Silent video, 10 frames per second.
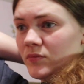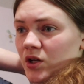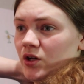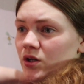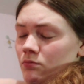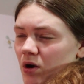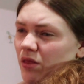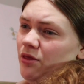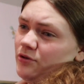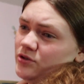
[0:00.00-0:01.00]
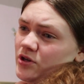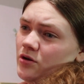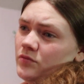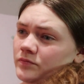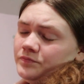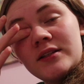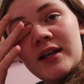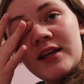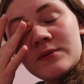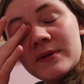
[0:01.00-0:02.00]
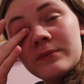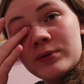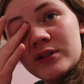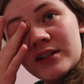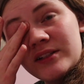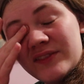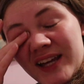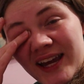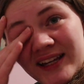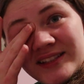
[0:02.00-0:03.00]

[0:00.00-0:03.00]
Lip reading: a good month or so. Today has been a productive day.